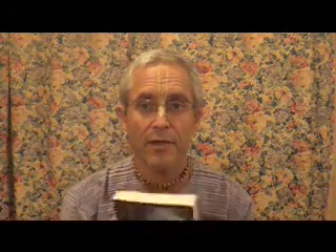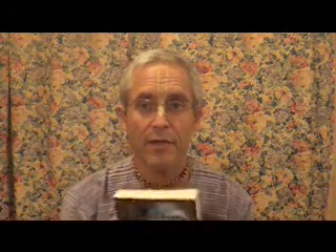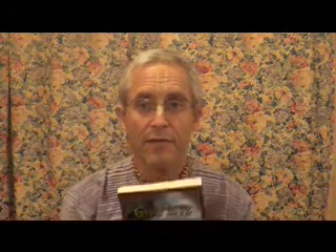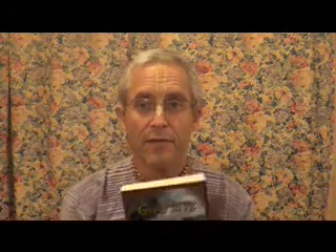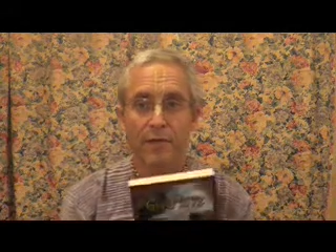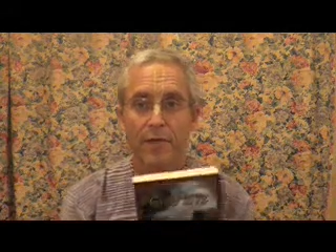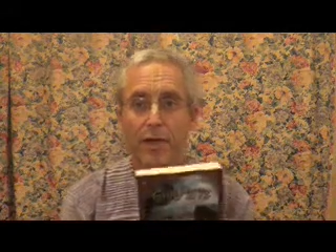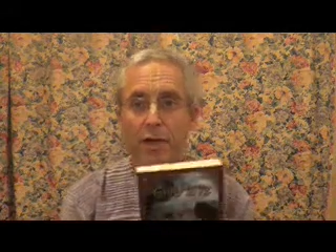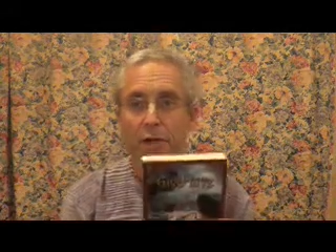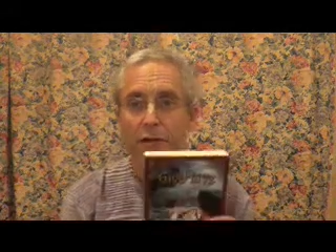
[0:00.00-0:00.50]

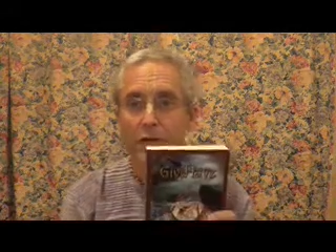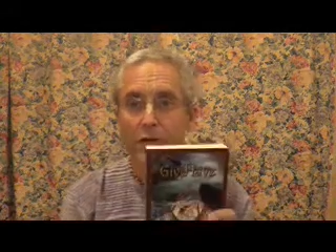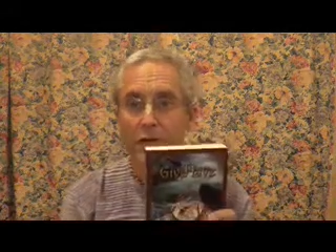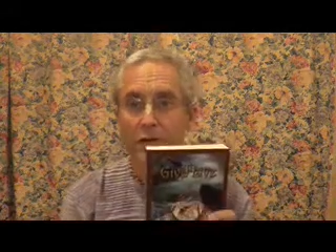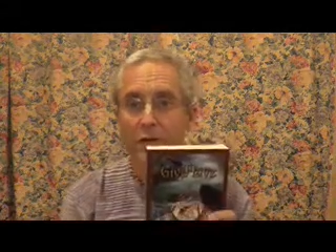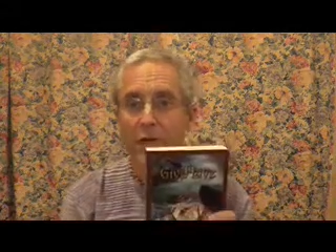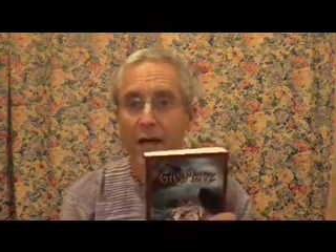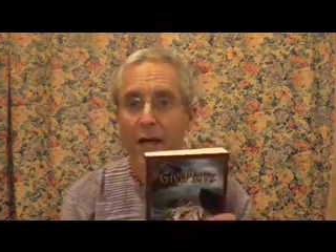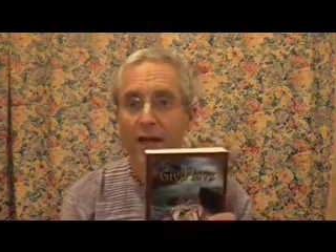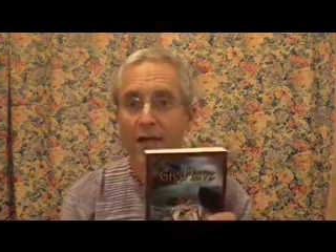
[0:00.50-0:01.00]
even though there's
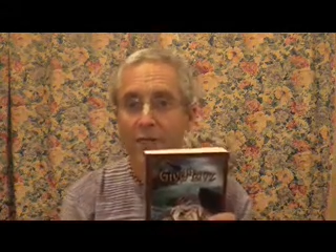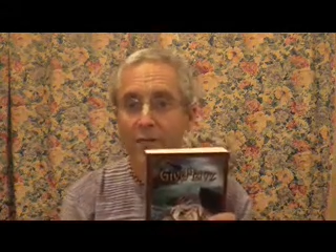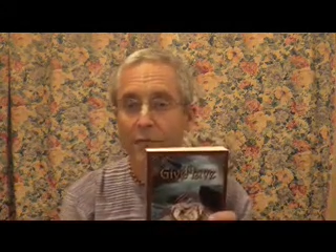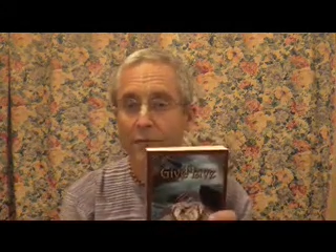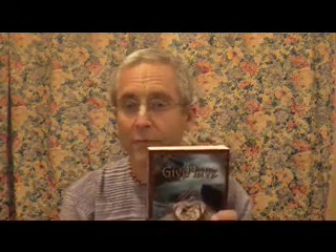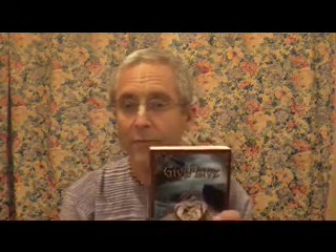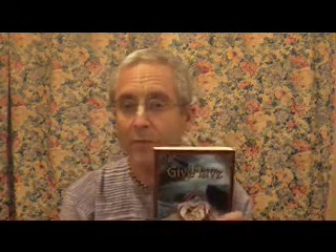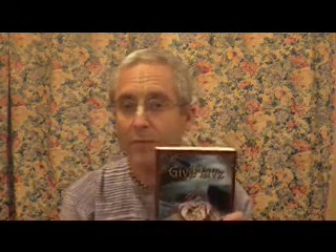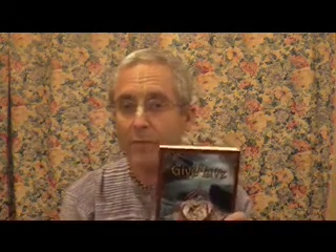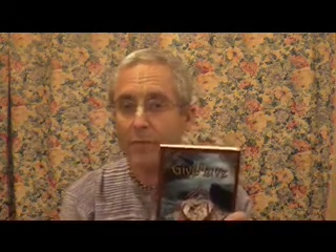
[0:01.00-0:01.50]
a lot of
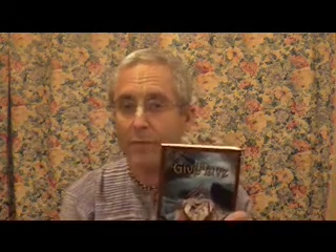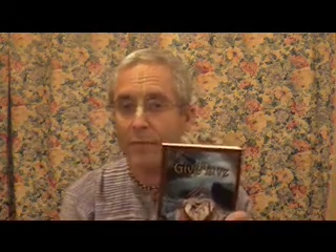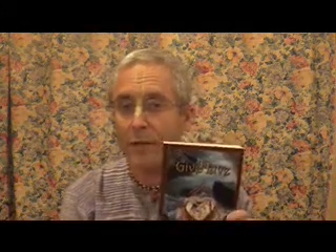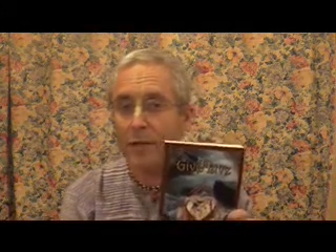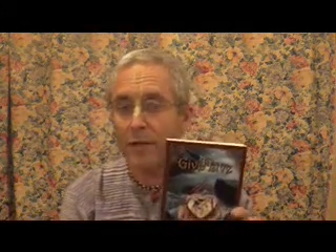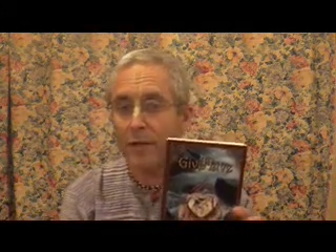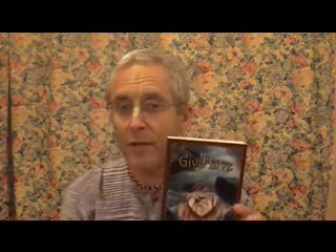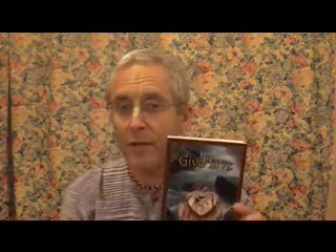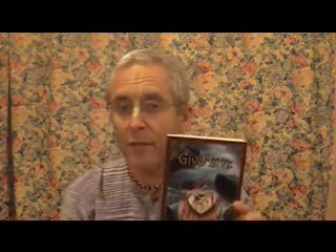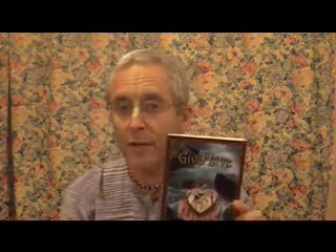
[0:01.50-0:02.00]

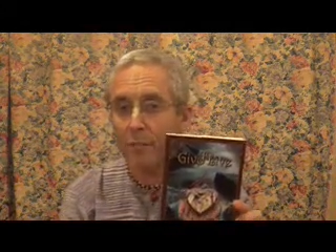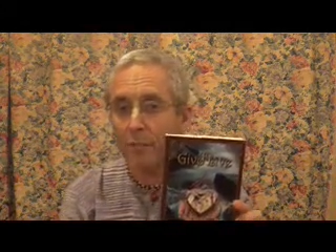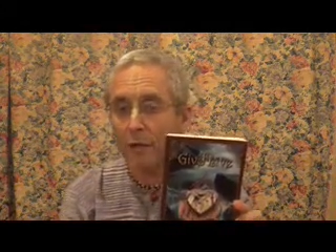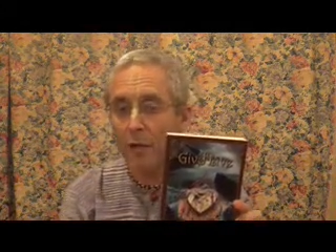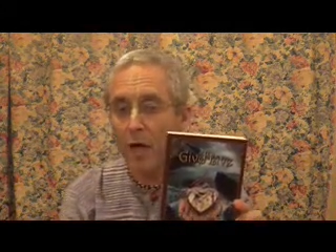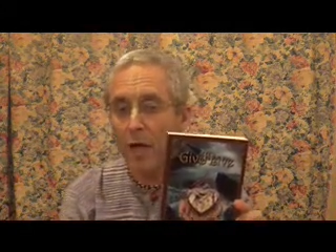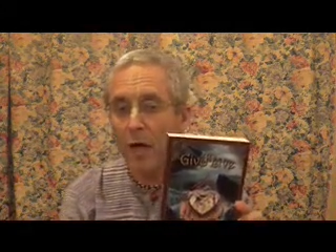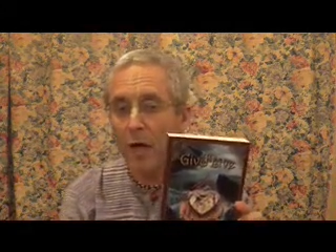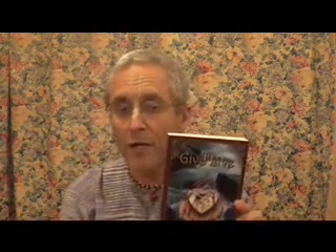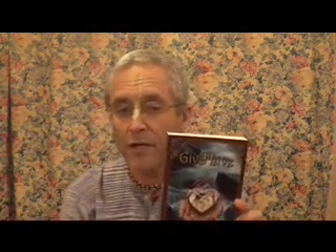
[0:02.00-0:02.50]

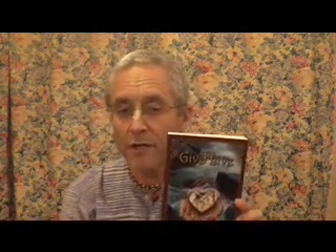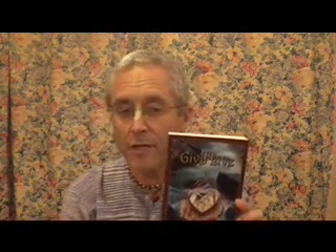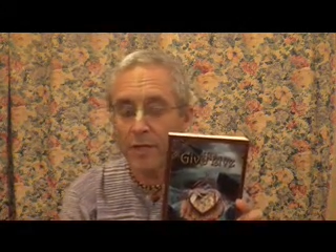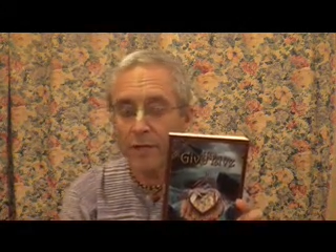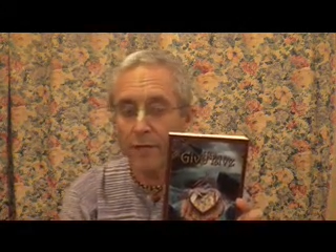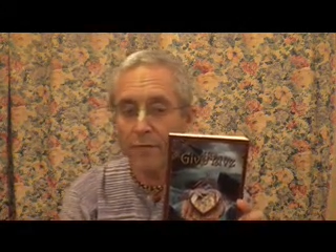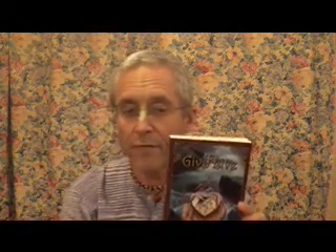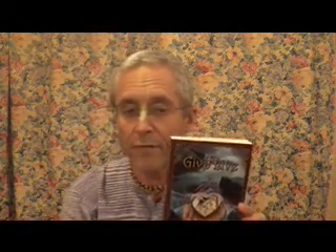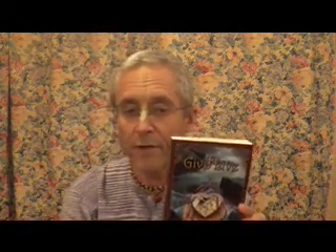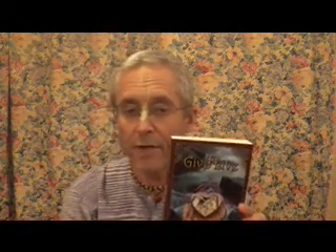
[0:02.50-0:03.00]
blogs
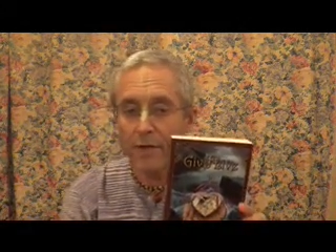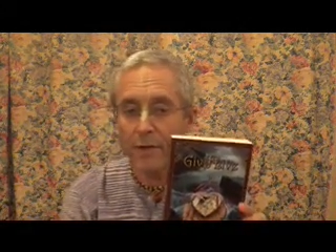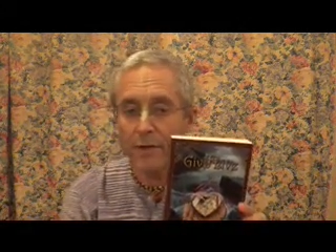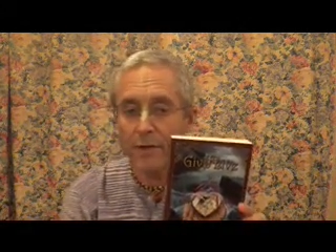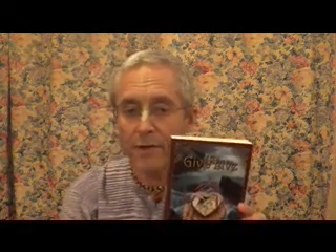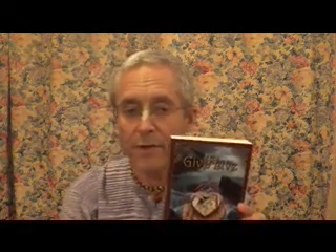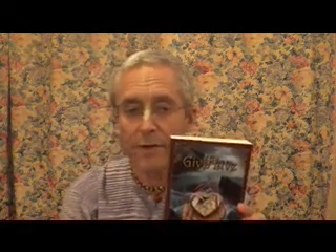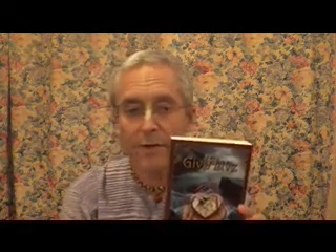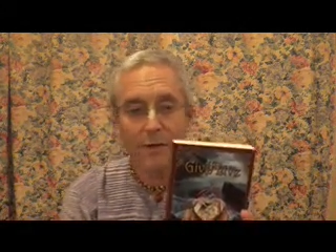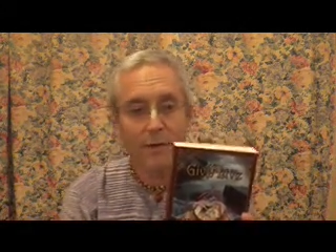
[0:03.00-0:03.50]
that I've
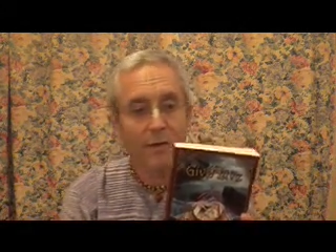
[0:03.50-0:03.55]
written,